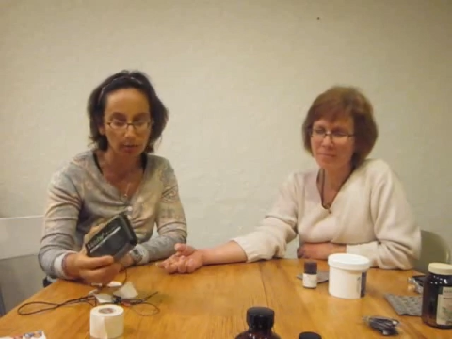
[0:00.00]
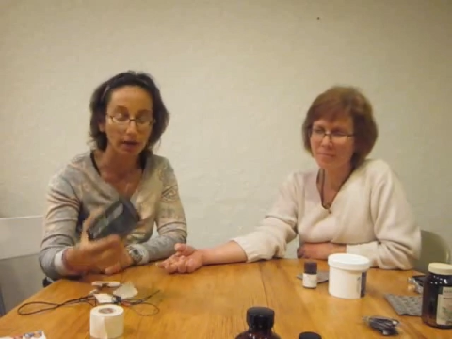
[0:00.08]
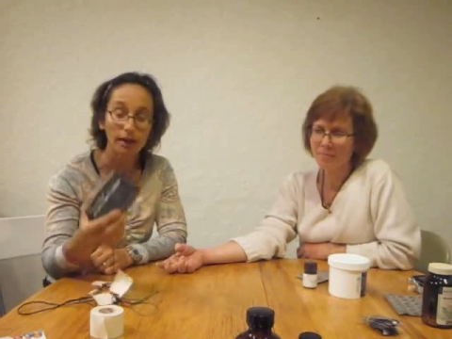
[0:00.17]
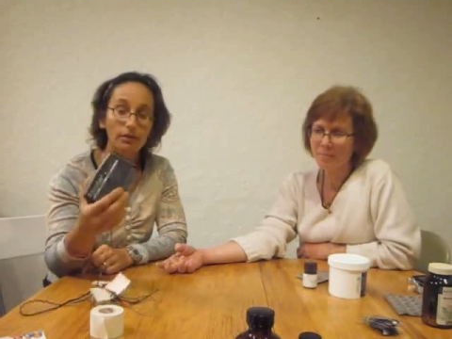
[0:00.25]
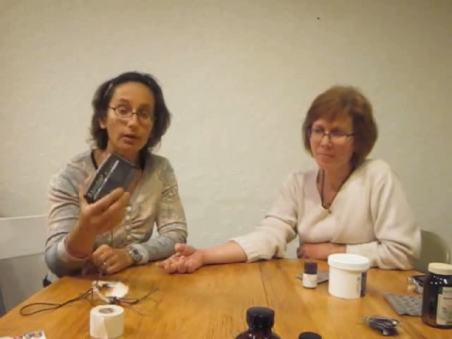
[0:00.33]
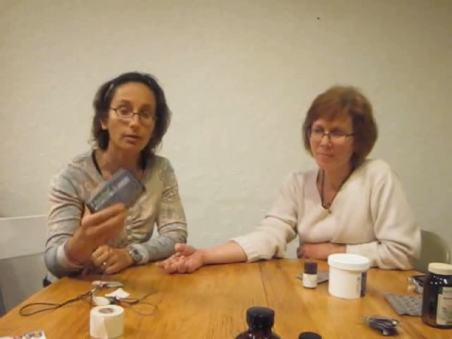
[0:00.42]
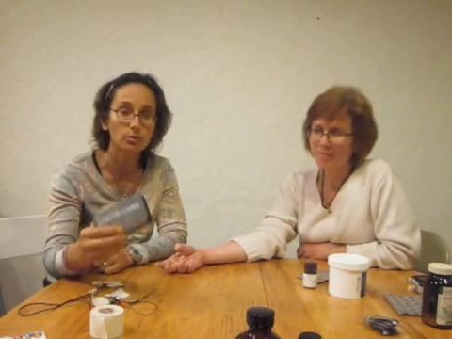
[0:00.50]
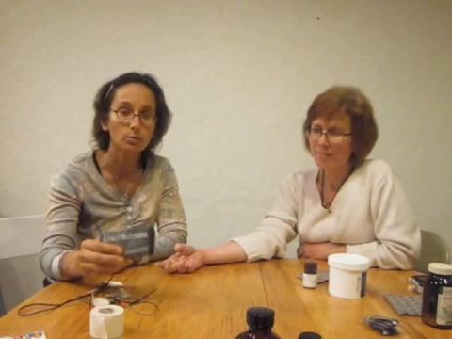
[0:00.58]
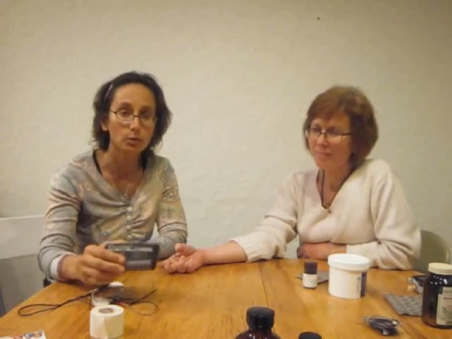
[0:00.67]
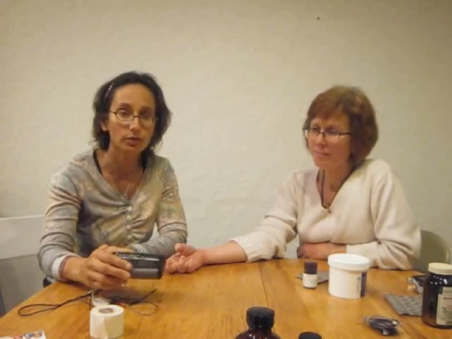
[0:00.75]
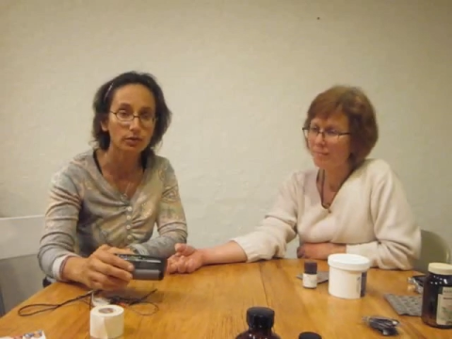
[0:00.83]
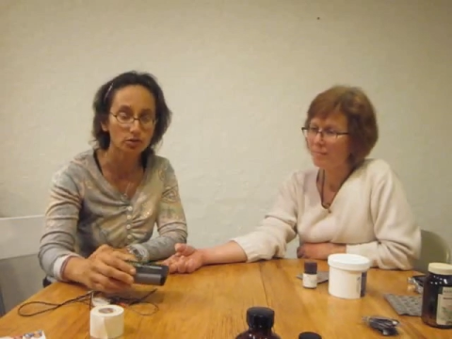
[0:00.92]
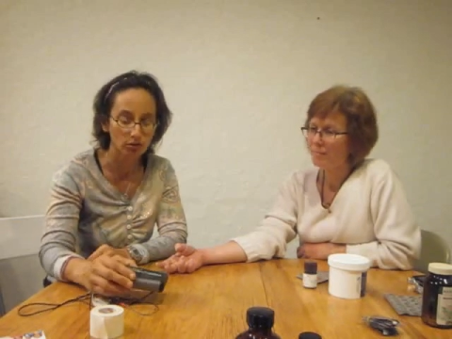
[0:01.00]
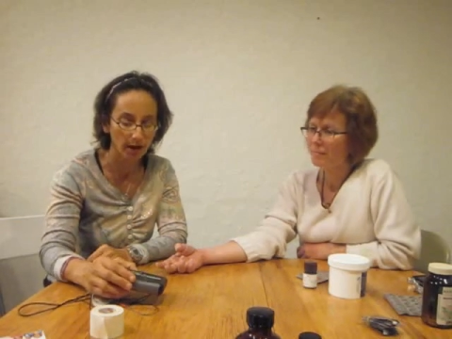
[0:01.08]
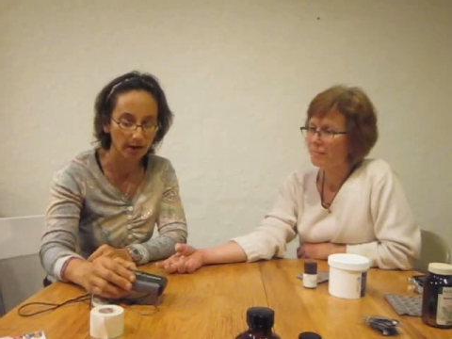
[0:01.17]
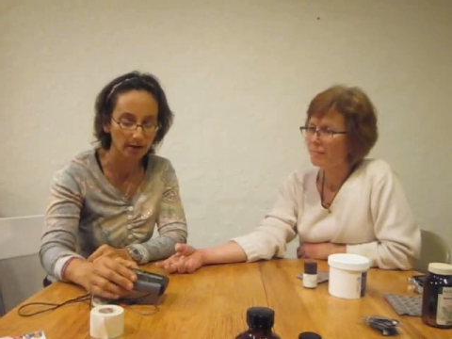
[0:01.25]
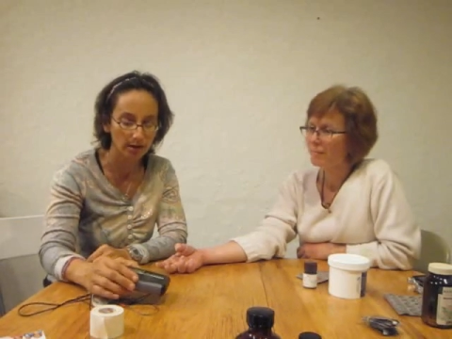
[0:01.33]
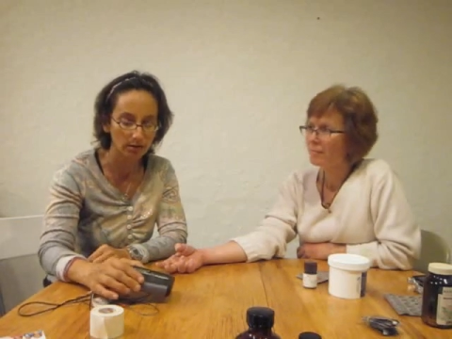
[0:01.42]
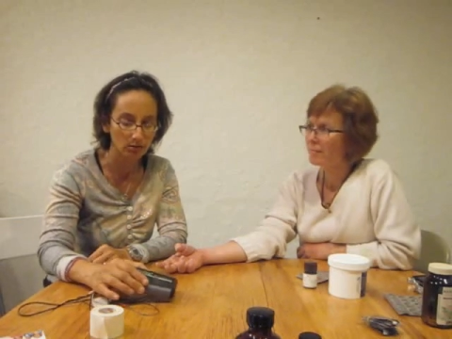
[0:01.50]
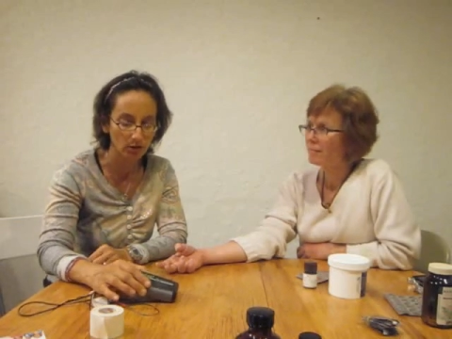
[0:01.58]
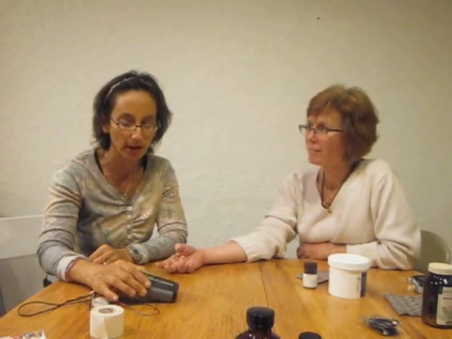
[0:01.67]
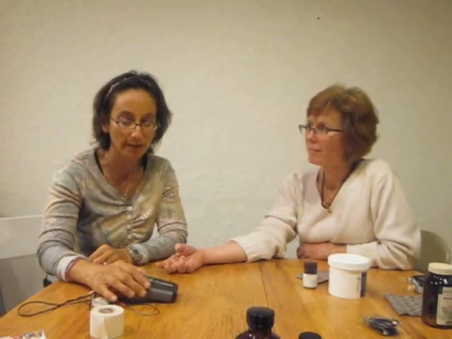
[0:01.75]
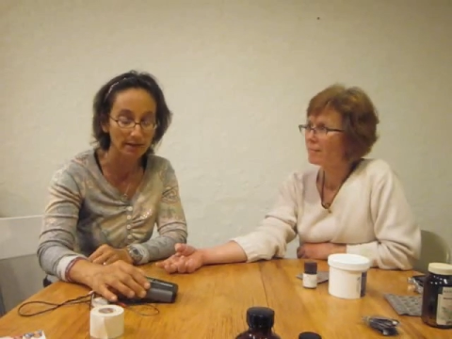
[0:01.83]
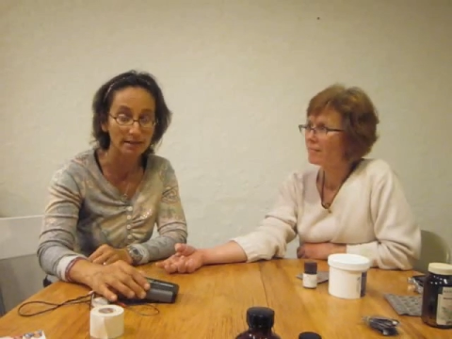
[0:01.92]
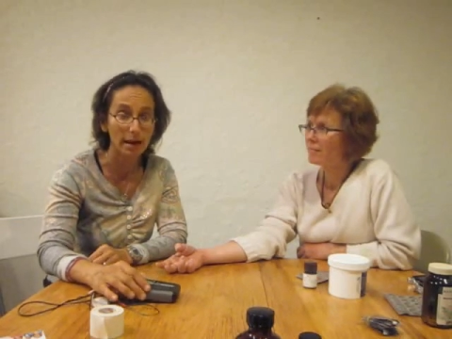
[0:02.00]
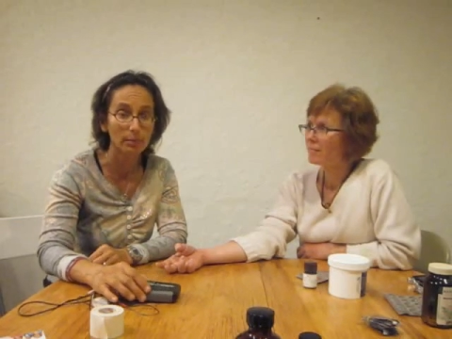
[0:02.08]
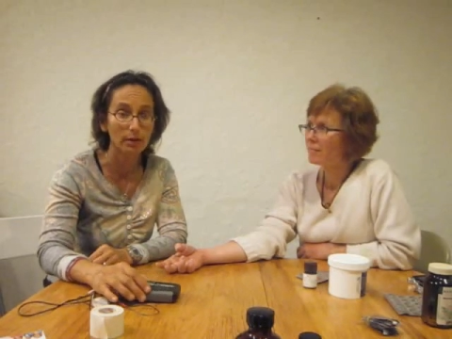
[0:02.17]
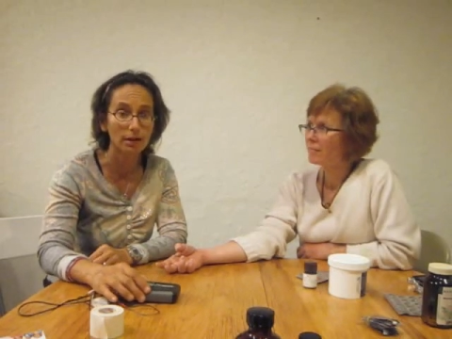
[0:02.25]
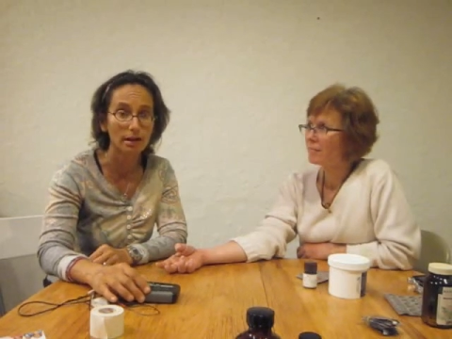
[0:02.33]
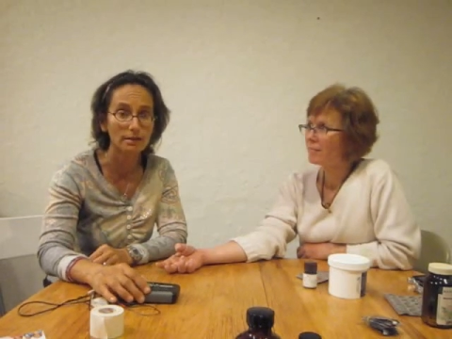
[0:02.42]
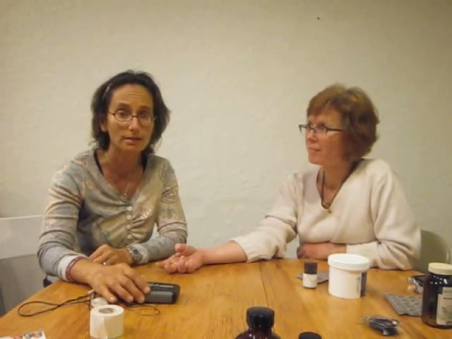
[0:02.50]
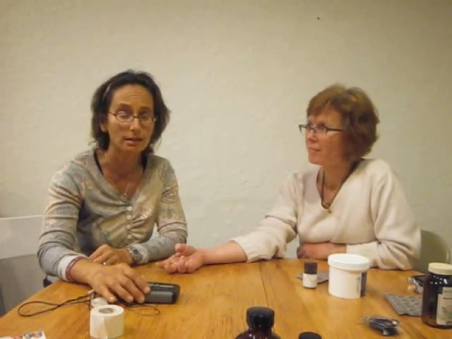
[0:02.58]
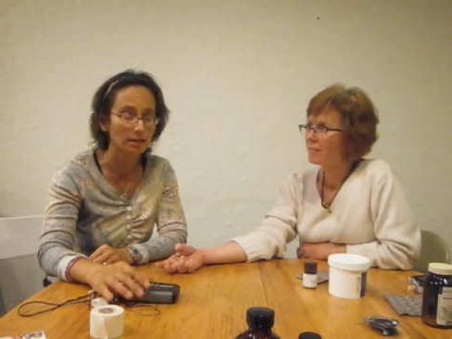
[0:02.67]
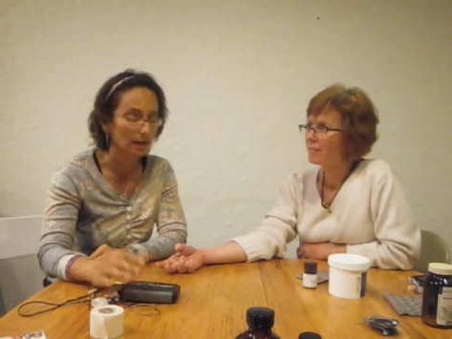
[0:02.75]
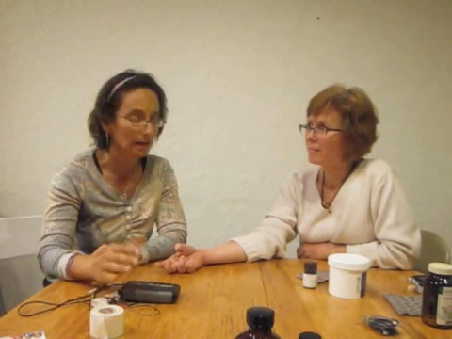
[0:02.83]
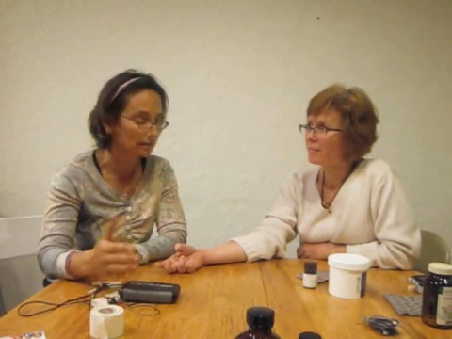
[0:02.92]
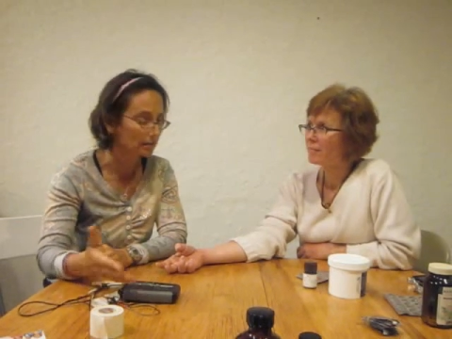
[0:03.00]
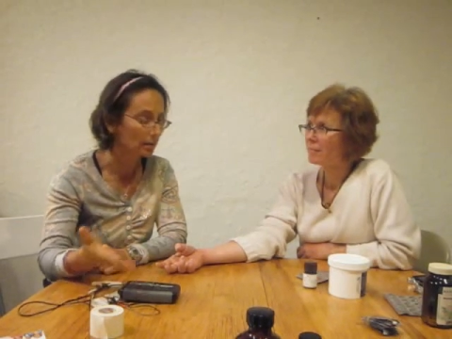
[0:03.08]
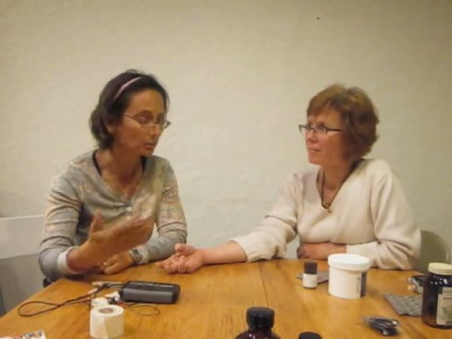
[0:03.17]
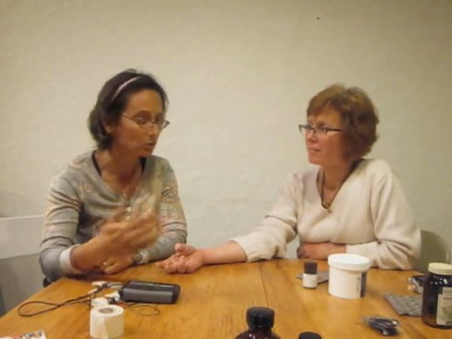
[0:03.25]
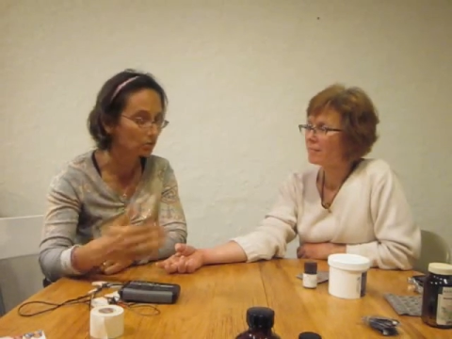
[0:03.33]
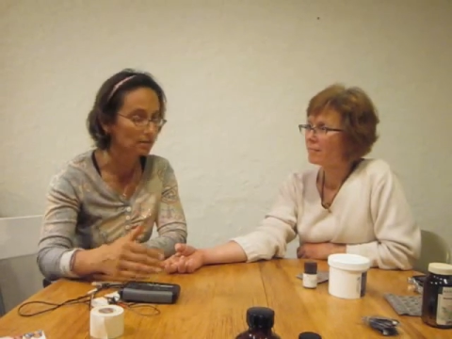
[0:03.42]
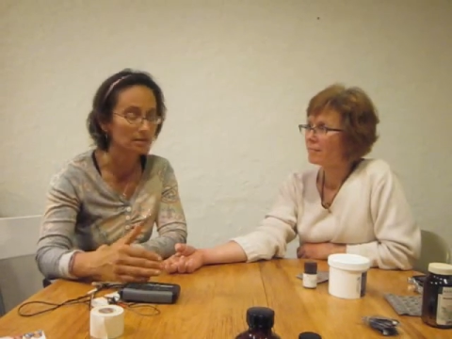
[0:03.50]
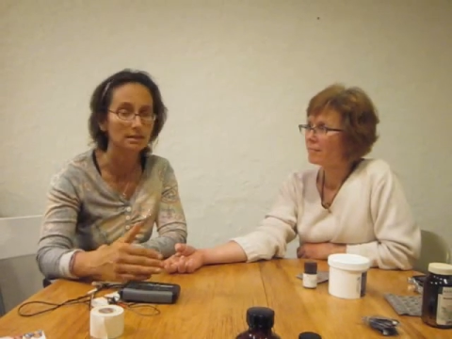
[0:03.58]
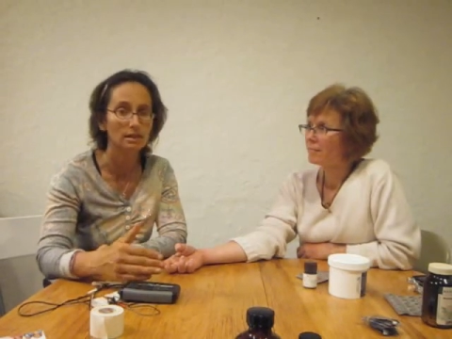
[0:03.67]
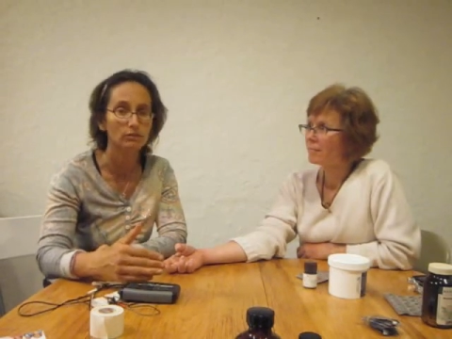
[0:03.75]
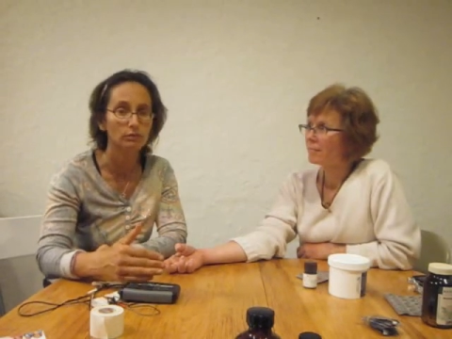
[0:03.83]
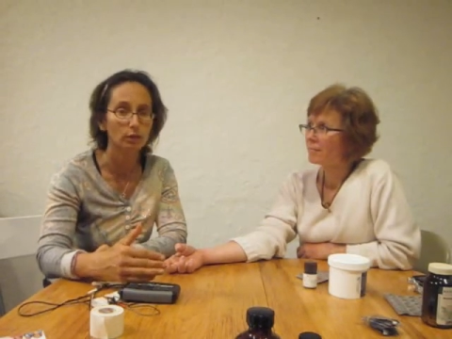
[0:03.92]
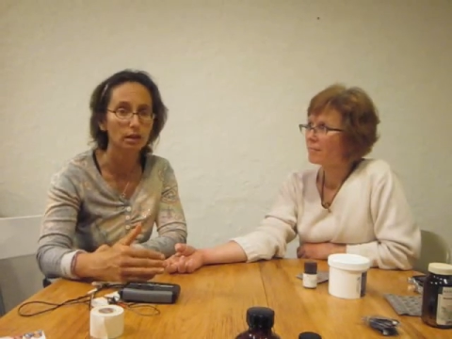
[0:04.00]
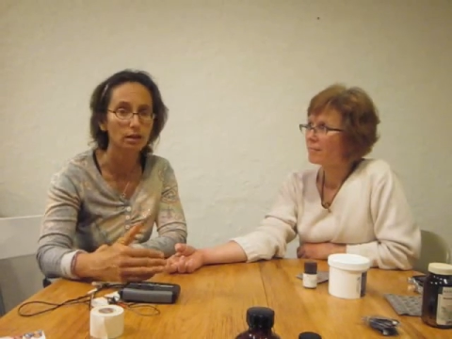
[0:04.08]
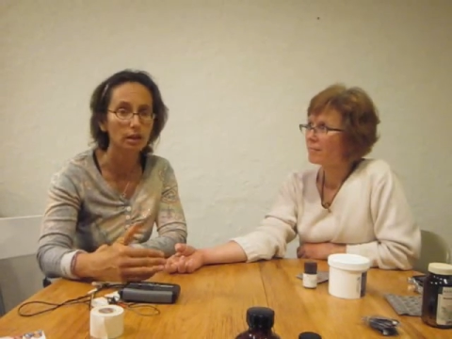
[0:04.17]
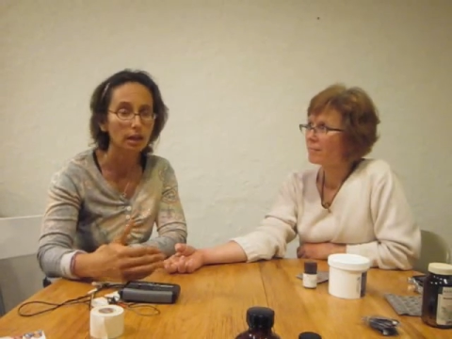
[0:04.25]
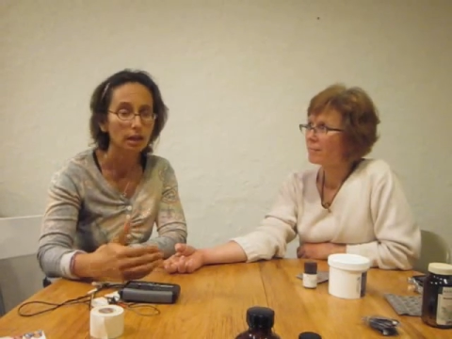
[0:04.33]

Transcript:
Speaker 1: but I thought it was worth a try to try the zapper as the next step, just to see if we could